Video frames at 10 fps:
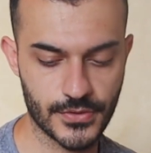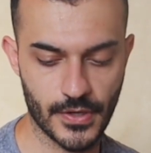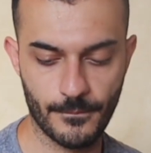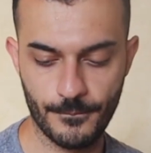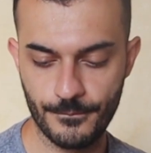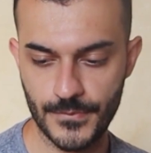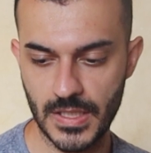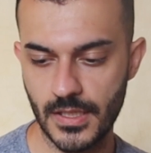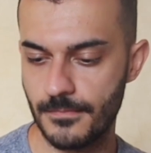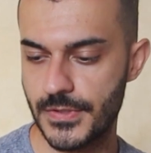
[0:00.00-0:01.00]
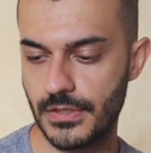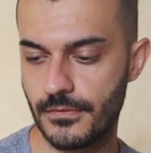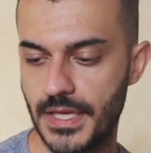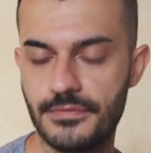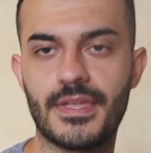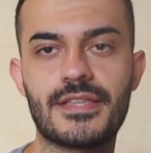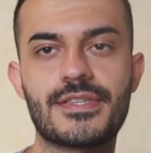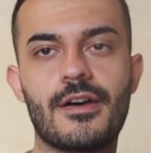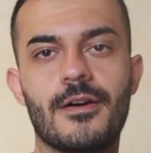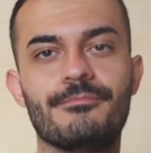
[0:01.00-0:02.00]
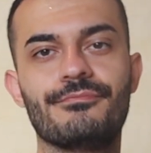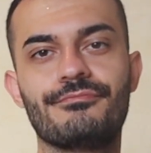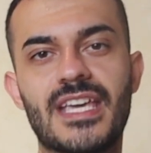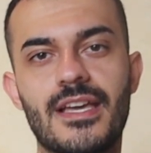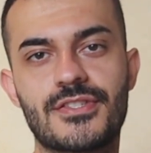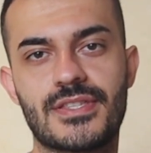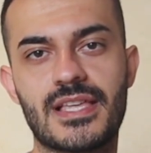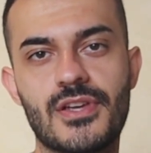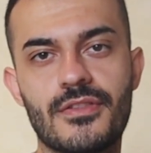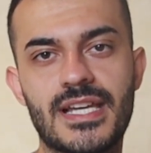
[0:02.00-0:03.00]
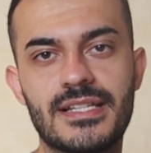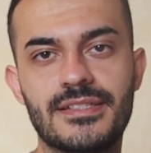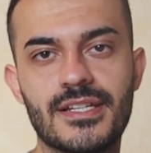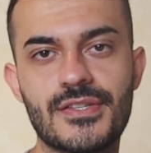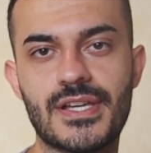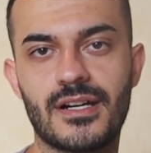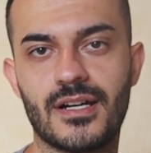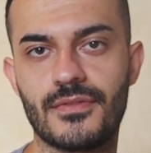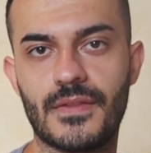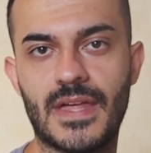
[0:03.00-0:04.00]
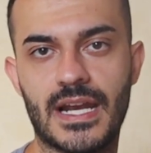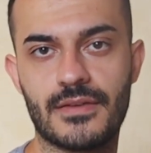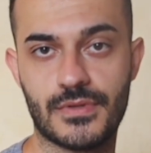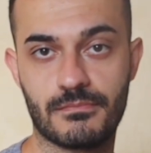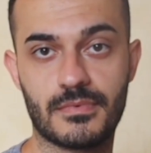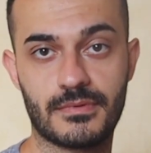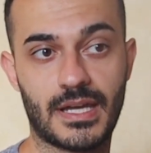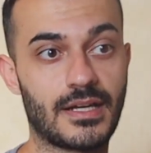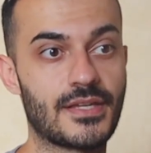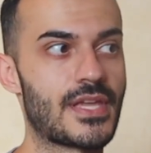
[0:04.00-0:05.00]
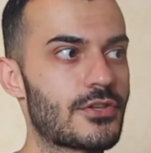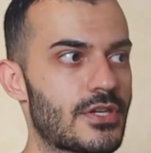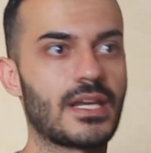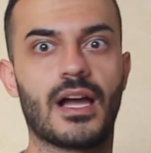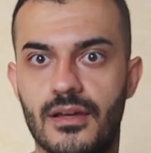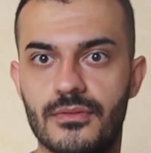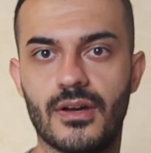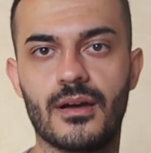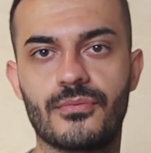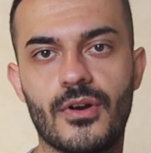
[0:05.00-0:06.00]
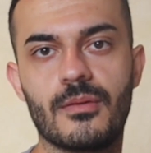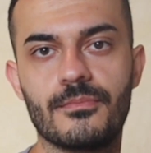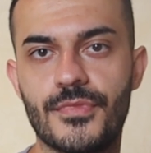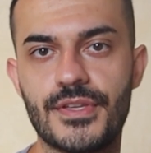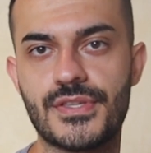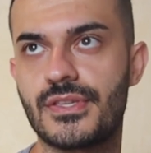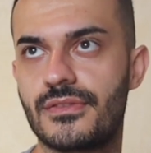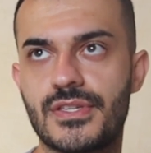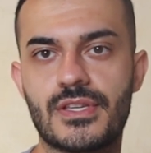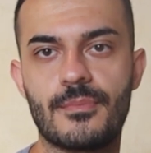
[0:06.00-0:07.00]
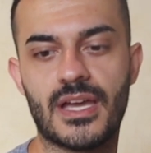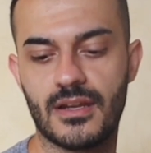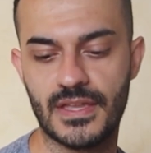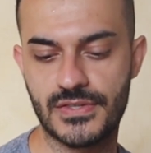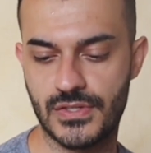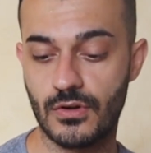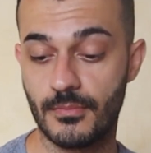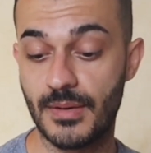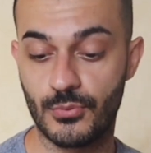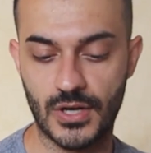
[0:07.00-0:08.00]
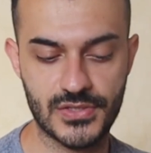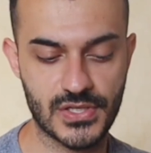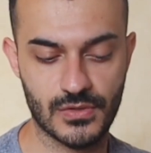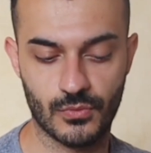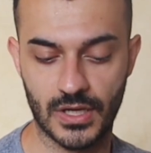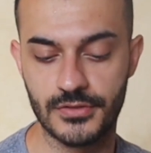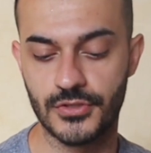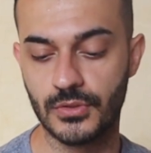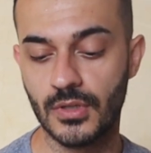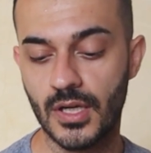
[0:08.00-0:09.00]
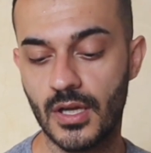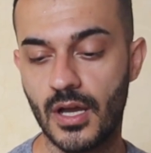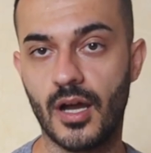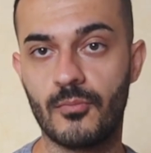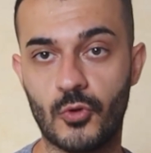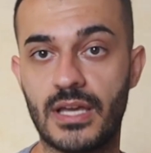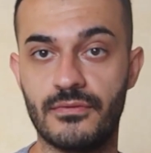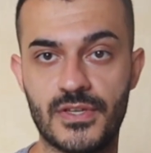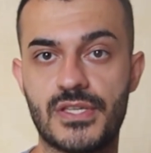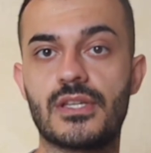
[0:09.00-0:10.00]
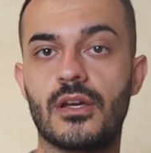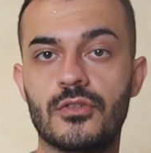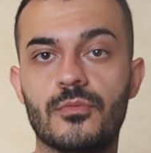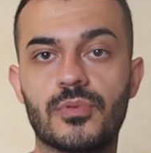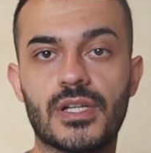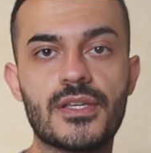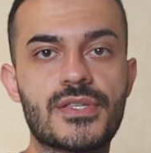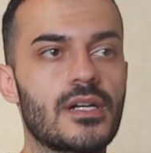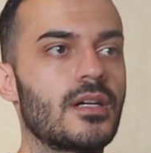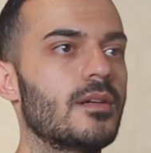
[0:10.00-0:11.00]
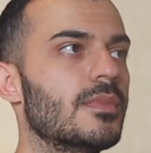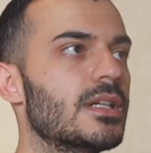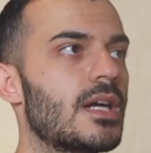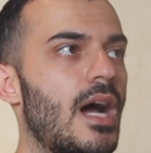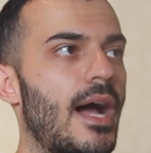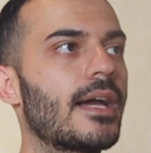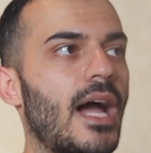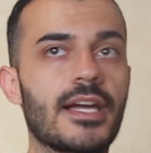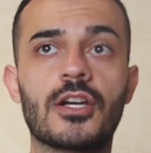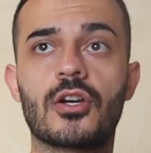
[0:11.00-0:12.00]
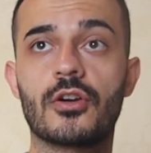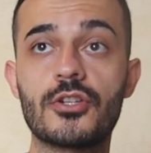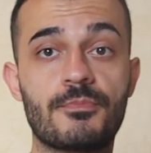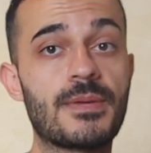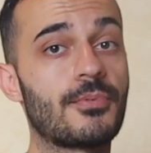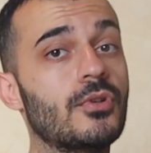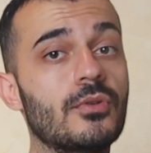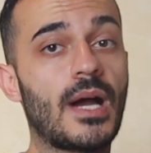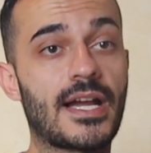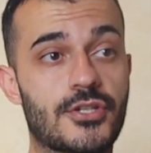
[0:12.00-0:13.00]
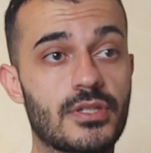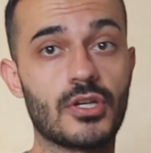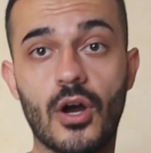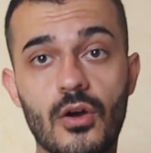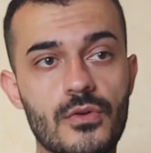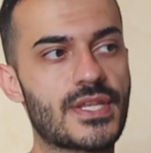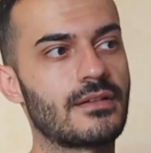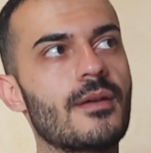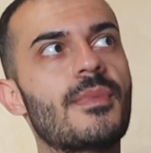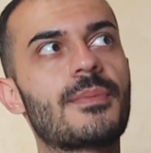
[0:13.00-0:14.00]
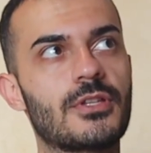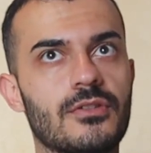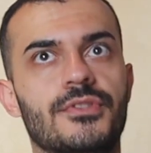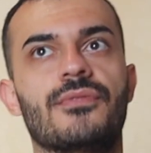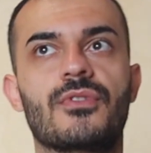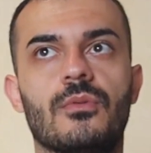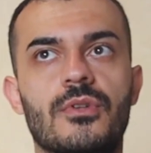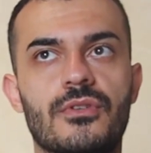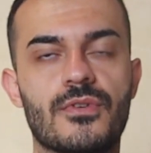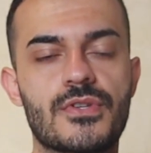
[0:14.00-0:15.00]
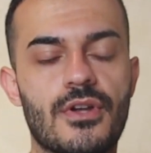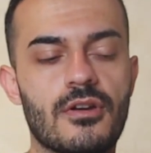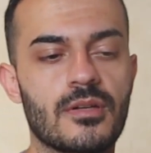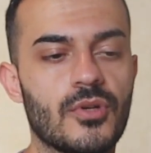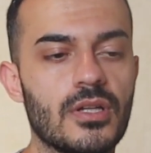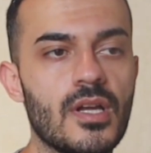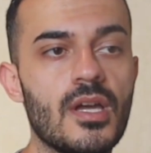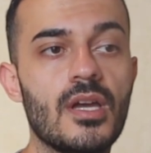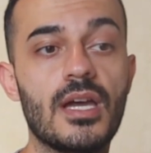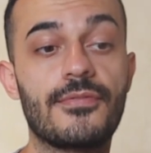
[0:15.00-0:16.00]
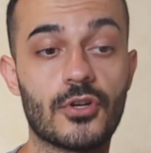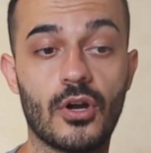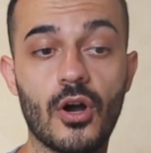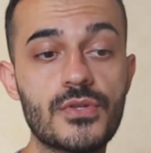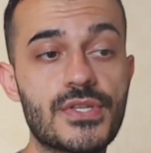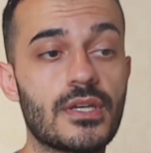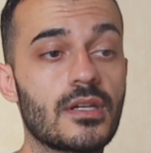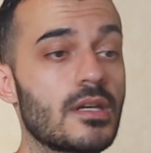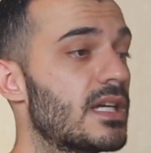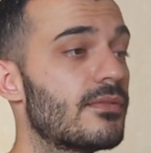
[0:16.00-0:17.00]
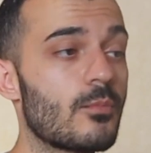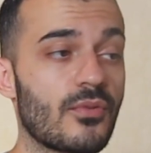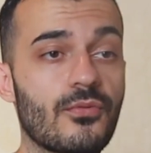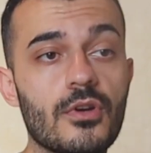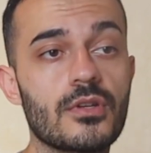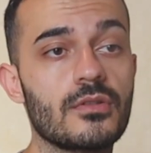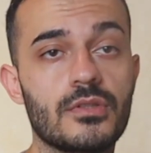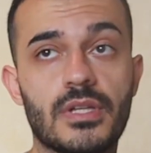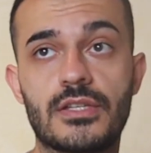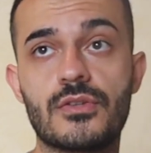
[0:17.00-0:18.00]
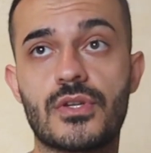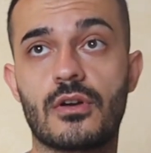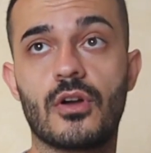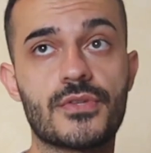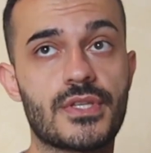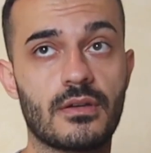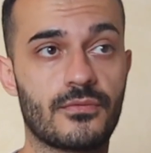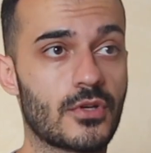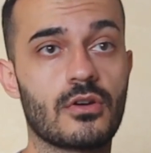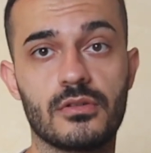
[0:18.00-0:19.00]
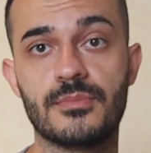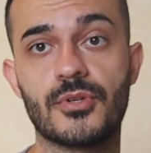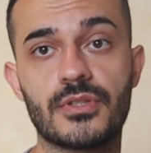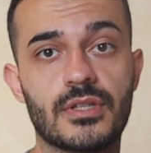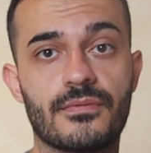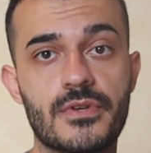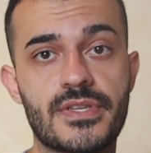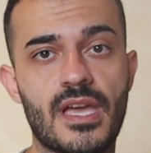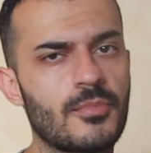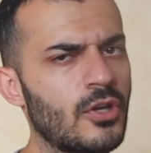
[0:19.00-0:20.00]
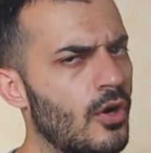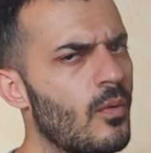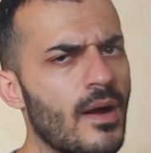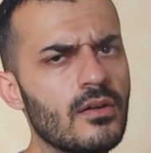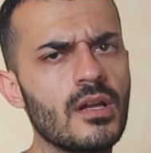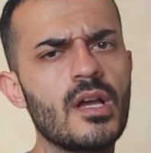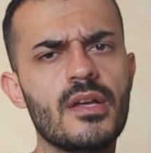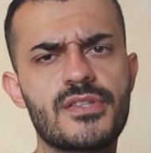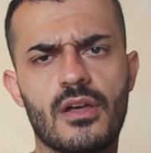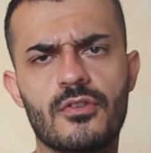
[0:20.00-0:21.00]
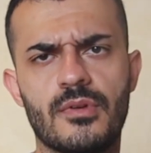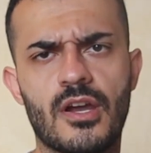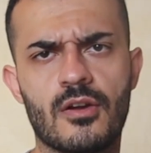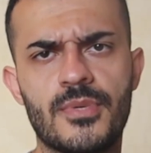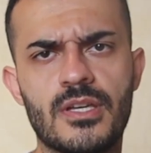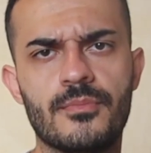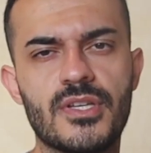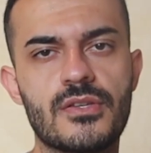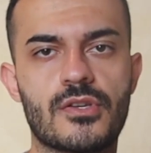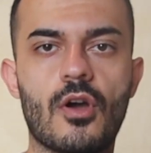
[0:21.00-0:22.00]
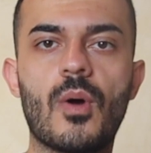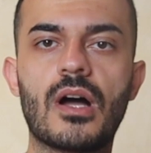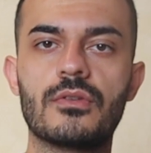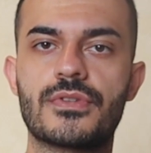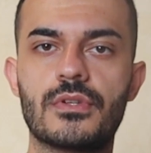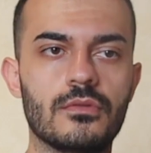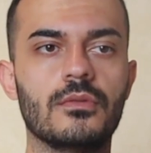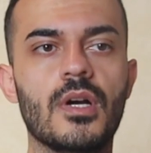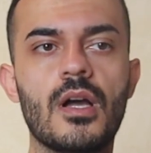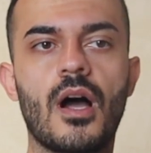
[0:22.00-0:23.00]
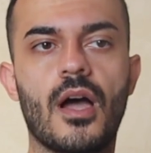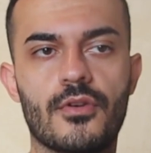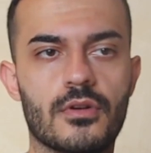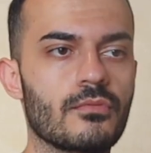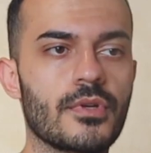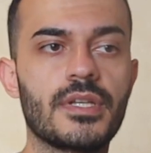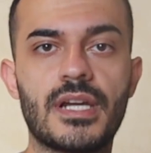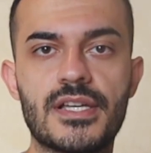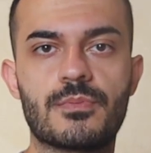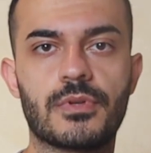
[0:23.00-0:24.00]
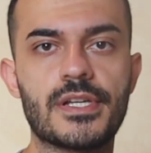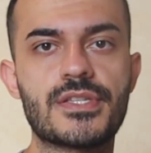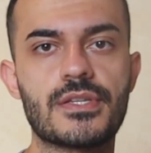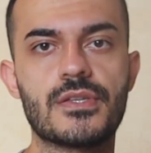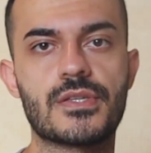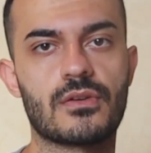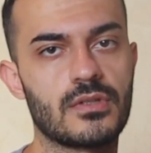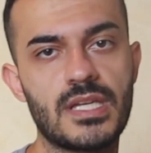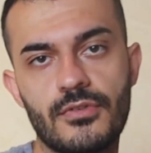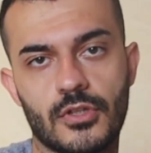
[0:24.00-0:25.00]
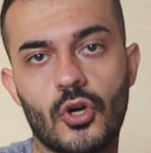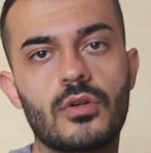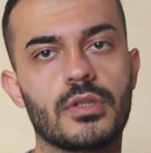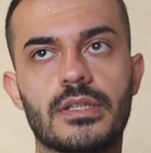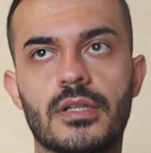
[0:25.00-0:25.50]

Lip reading: So, yep. So that's all the ideas that essentially gotten from this cabana. That's sort of my process of what I do when I visit a new place. I encourage people who actually host. It might be a little difficult when you're first starting, but if you're hosting, even before you start hosting, if you're currently building your first cabin, go out to other Airbnbs, go out to other really nice places, or even locally.